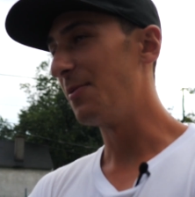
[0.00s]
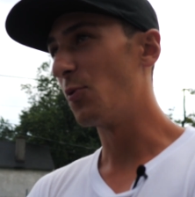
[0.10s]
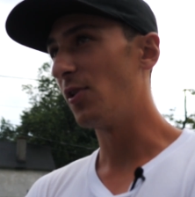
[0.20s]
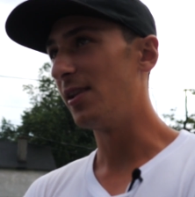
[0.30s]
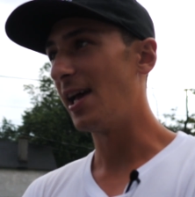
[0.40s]
Any
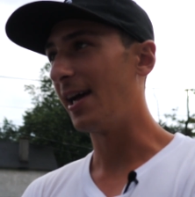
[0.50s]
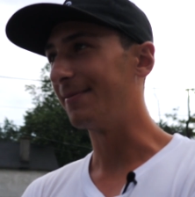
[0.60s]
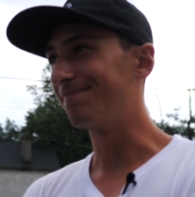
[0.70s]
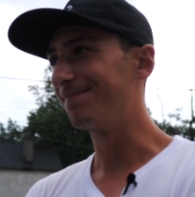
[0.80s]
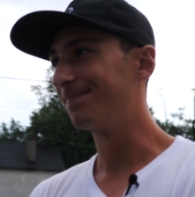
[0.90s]
more than
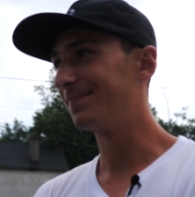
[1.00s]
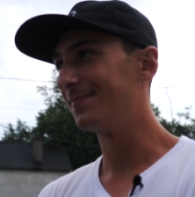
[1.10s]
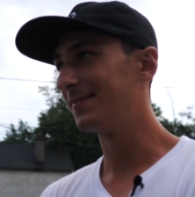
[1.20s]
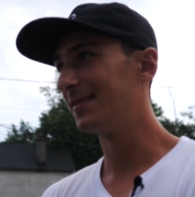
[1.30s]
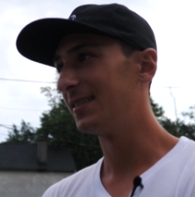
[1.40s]
that,
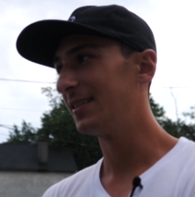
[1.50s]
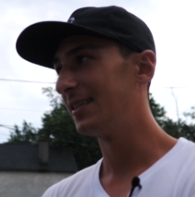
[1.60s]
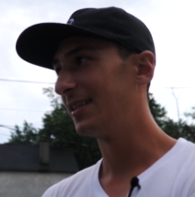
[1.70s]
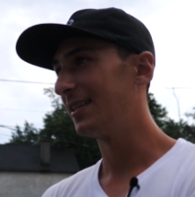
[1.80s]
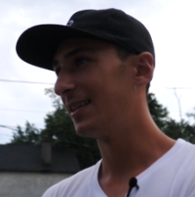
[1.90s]

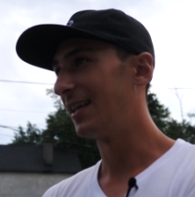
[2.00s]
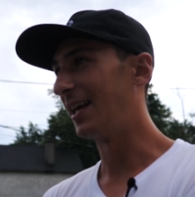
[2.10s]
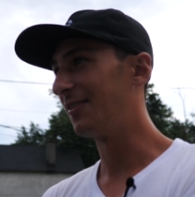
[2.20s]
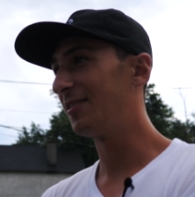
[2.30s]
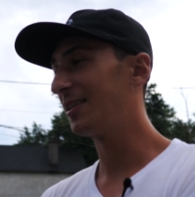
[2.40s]

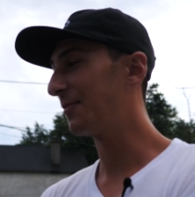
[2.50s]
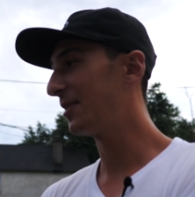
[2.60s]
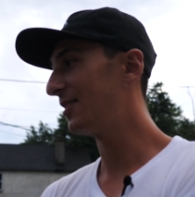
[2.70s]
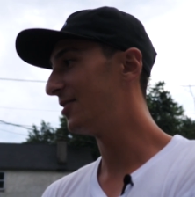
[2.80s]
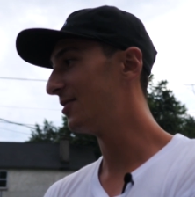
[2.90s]
I don't think I'm
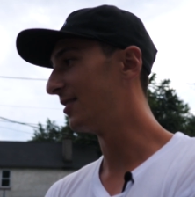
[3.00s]
gonna do